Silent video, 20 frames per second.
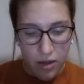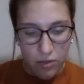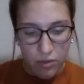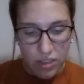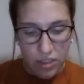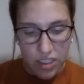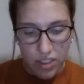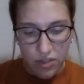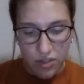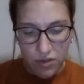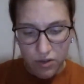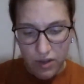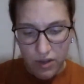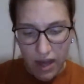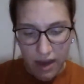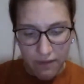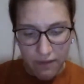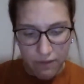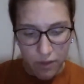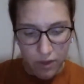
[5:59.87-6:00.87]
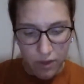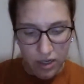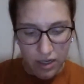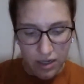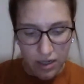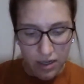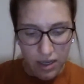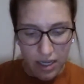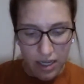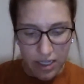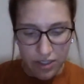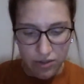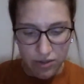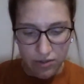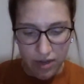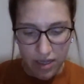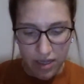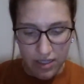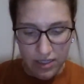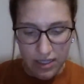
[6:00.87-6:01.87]
What did you do that for? I
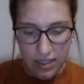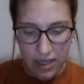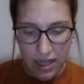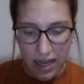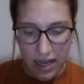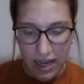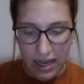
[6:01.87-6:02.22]
shrugged.